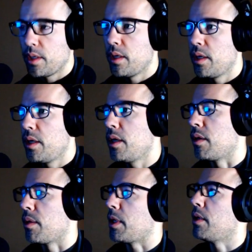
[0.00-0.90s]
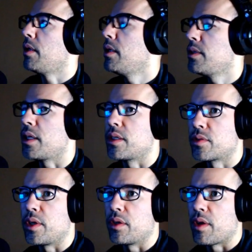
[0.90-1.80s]
Here, let me take a
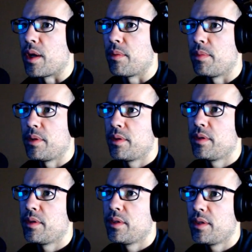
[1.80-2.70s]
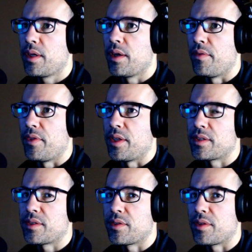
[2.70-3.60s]
screen grab of this
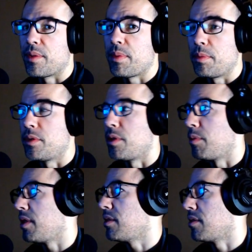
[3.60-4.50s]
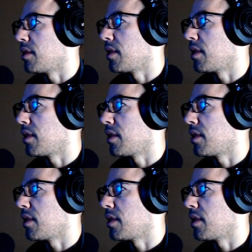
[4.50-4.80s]
so that people know what this looks like.